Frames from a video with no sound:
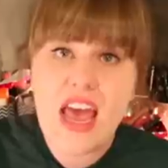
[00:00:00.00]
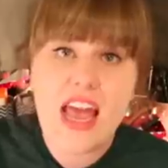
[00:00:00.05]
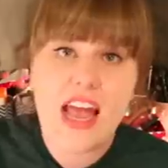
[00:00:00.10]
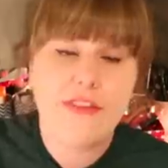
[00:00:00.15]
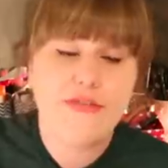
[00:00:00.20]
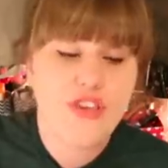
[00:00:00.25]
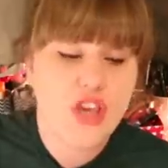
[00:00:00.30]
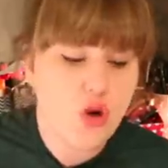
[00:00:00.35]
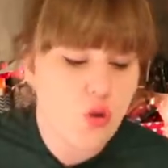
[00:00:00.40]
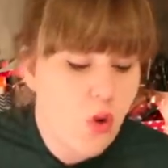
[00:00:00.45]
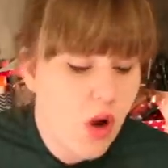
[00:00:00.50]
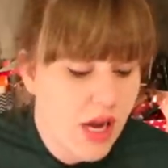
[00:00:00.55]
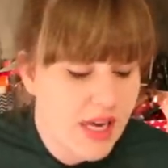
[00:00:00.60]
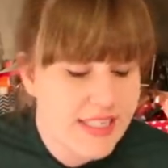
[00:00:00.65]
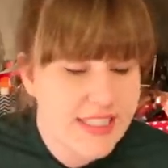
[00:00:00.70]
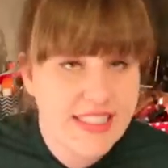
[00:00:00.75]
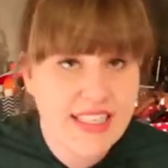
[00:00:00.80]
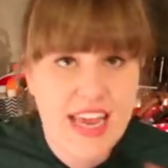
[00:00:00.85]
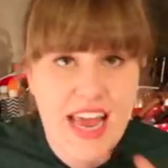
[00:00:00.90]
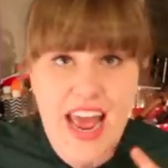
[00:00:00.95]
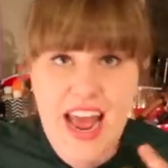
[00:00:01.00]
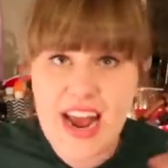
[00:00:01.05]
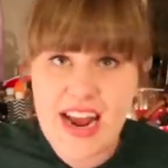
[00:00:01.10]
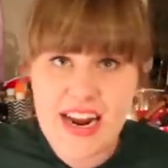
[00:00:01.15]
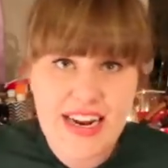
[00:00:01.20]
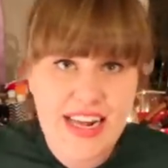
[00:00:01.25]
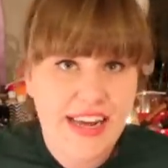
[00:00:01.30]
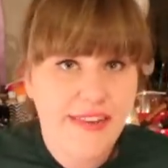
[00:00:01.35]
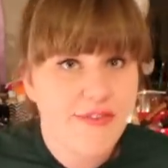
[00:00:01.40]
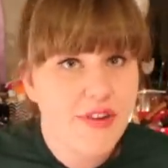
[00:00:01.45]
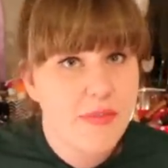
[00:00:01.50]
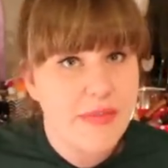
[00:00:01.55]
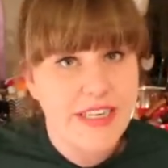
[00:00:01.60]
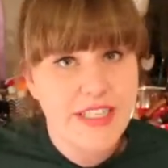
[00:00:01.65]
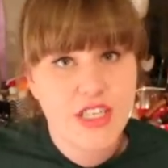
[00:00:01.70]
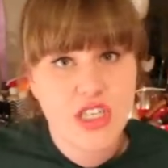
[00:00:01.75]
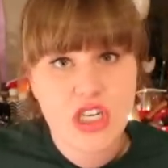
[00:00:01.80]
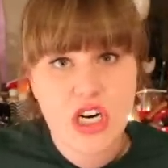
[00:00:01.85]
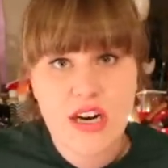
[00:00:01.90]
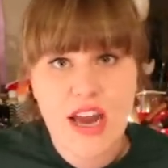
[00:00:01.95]
If you want any
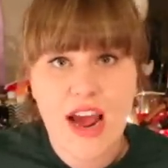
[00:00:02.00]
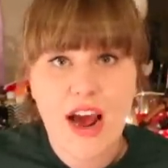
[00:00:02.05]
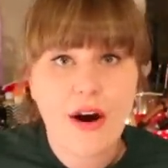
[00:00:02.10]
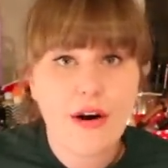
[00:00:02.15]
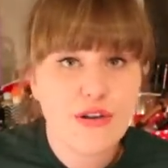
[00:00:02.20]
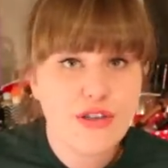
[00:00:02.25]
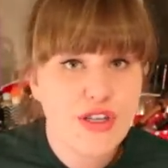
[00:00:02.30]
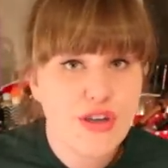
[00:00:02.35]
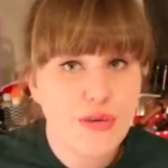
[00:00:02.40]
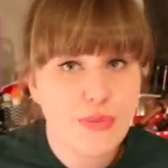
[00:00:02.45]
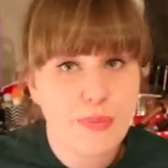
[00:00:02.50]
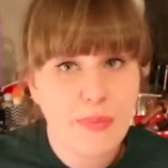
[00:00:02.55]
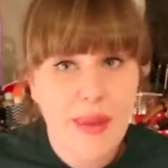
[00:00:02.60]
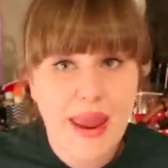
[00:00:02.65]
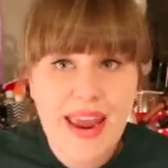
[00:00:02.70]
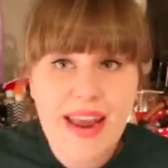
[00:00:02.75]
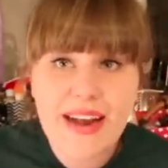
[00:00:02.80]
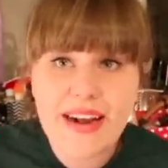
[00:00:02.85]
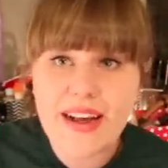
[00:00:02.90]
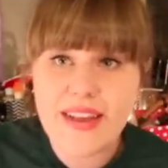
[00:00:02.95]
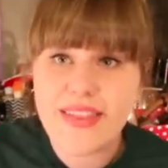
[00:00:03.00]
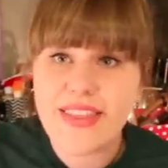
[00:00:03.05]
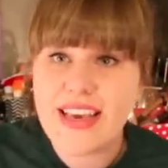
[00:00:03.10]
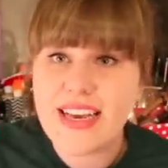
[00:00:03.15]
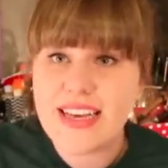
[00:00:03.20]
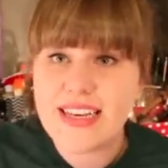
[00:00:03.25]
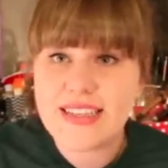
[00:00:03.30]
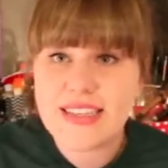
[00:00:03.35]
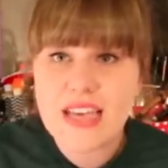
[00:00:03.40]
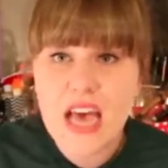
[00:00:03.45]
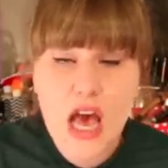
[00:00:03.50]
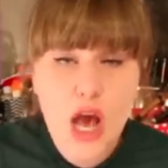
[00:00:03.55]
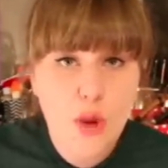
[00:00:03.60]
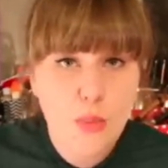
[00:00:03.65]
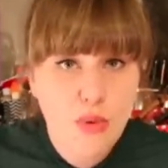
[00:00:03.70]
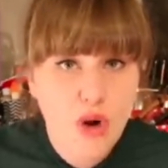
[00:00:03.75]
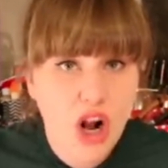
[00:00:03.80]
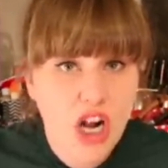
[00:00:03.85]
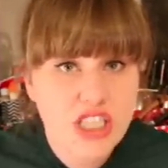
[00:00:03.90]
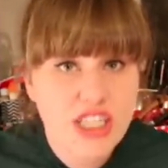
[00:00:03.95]
information on how to make these
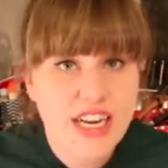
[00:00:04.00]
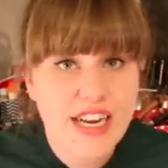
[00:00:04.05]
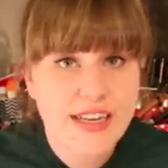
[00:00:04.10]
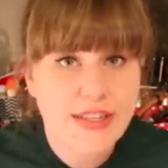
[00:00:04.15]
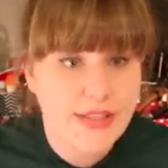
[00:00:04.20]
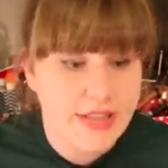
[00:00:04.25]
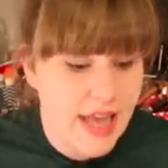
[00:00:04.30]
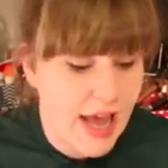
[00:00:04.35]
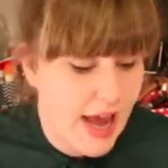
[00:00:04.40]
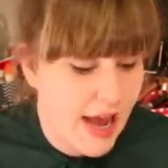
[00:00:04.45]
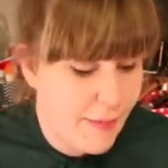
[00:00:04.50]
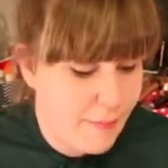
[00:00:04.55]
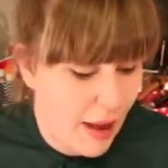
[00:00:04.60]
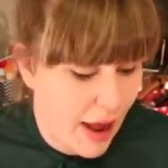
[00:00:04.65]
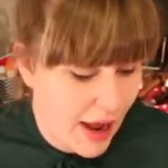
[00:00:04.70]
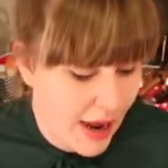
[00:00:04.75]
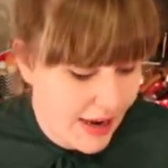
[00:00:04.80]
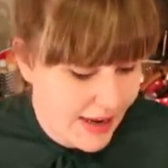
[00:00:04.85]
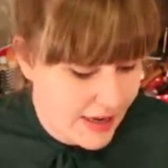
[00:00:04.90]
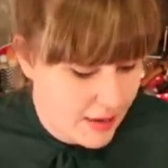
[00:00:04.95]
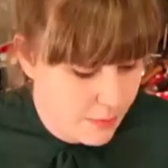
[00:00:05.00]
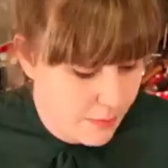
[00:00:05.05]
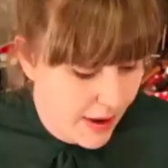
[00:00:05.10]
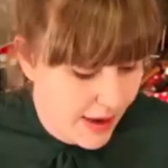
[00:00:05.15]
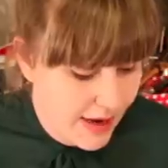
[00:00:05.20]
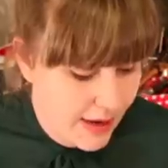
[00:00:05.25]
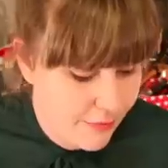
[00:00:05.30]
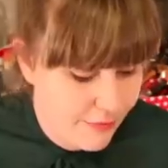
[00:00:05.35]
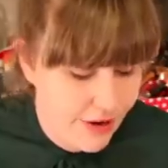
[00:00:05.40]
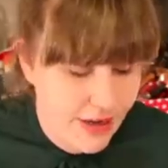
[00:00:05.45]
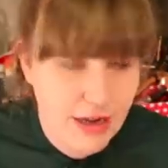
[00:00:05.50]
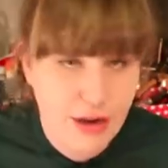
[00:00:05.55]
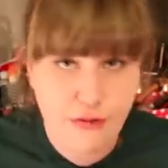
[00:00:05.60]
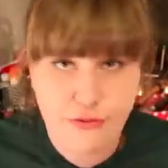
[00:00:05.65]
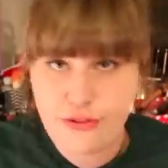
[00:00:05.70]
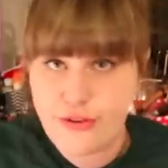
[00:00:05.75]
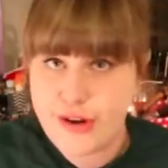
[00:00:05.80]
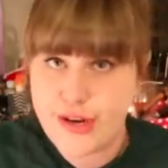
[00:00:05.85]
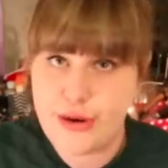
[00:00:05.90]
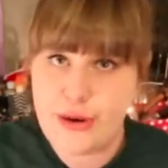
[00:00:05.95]
projects, um, I can make a video
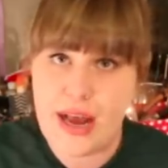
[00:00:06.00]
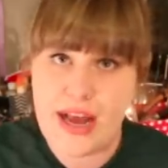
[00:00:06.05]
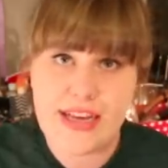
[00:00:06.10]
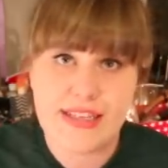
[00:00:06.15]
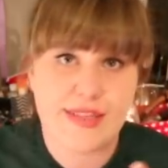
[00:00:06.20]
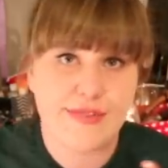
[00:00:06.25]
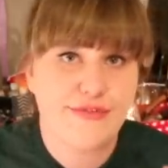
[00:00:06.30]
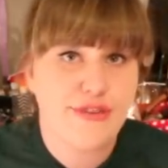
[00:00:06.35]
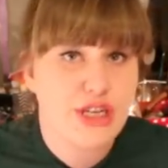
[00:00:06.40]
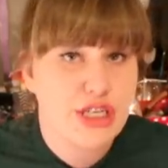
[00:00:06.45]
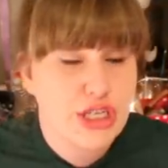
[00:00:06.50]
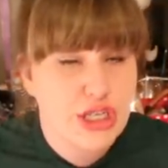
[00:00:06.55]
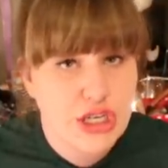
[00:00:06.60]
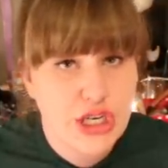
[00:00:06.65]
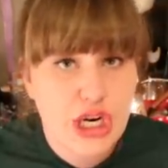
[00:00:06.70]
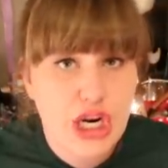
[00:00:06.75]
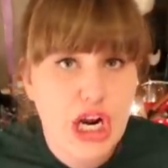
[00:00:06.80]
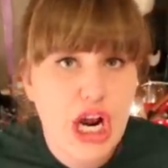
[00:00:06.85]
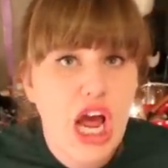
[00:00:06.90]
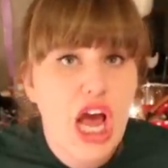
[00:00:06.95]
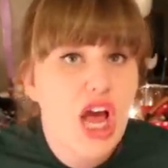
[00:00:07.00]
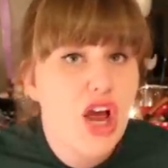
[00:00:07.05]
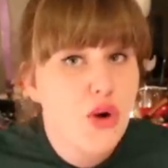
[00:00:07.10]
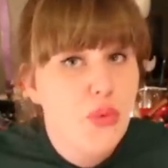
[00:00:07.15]
for you guys for sure,